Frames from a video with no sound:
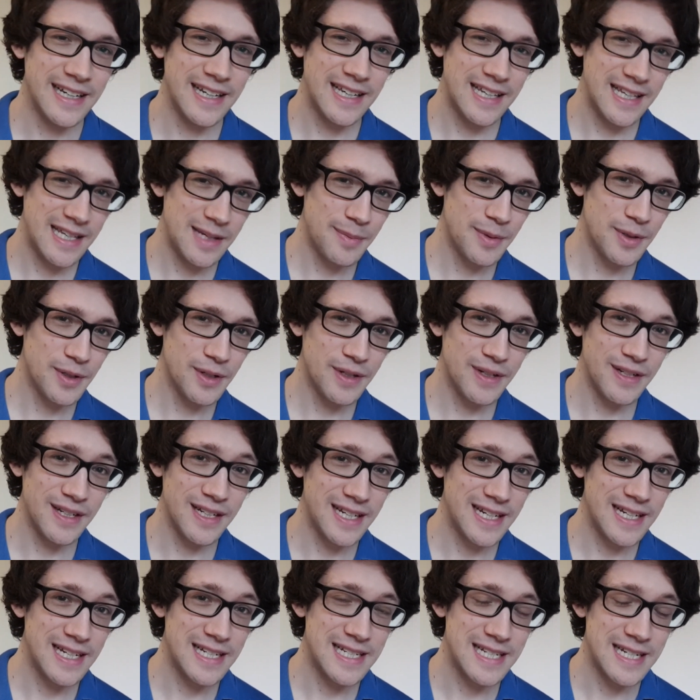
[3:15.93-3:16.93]
keep on
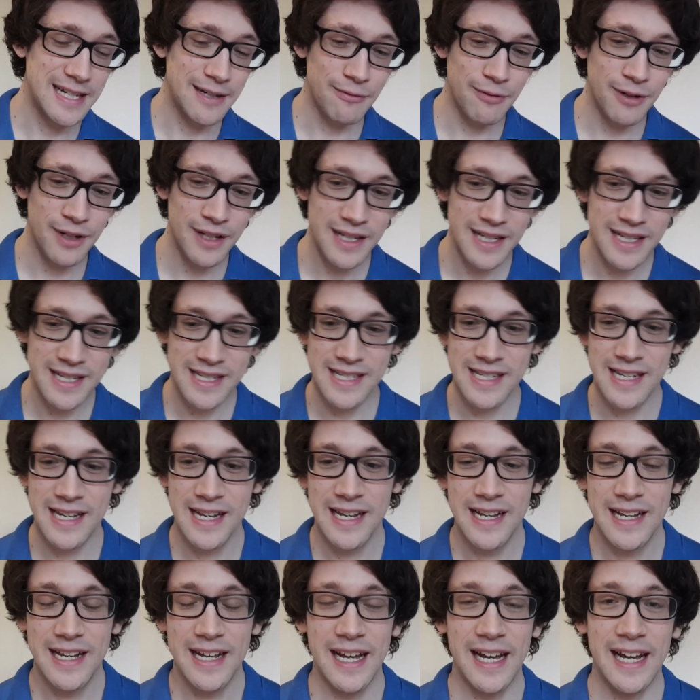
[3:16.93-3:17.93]
eating rice,
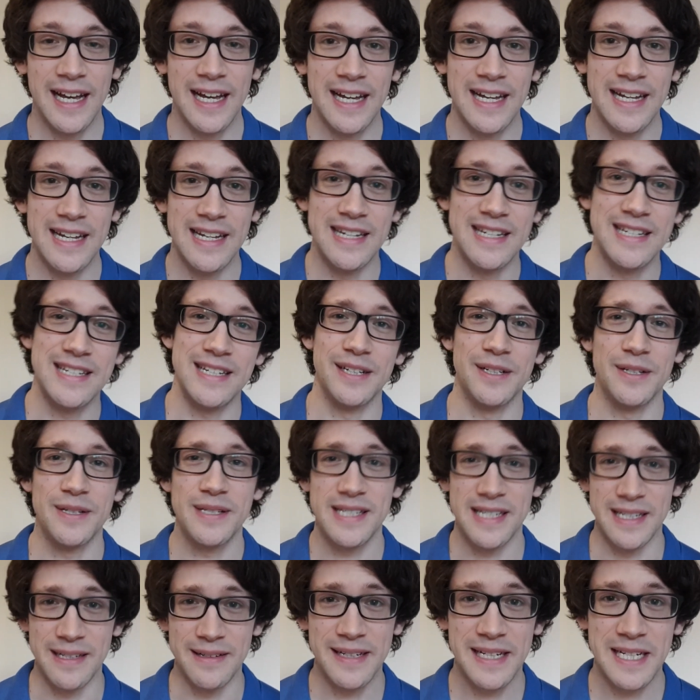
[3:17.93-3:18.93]
and I'll
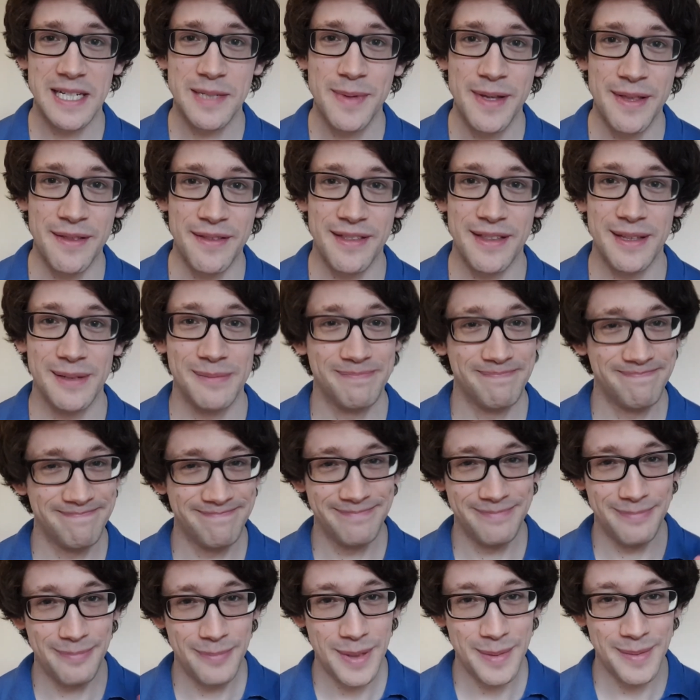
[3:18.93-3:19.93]
see you next month.
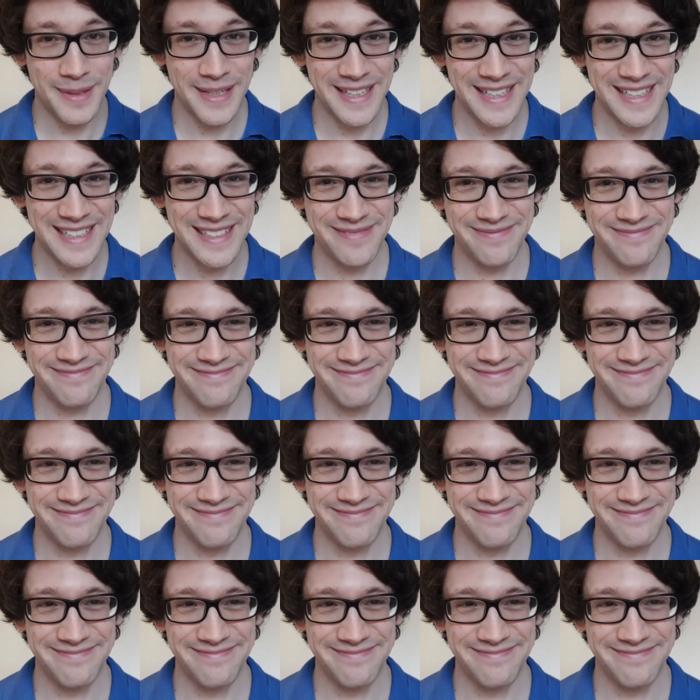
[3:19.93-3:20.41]
Bye bye.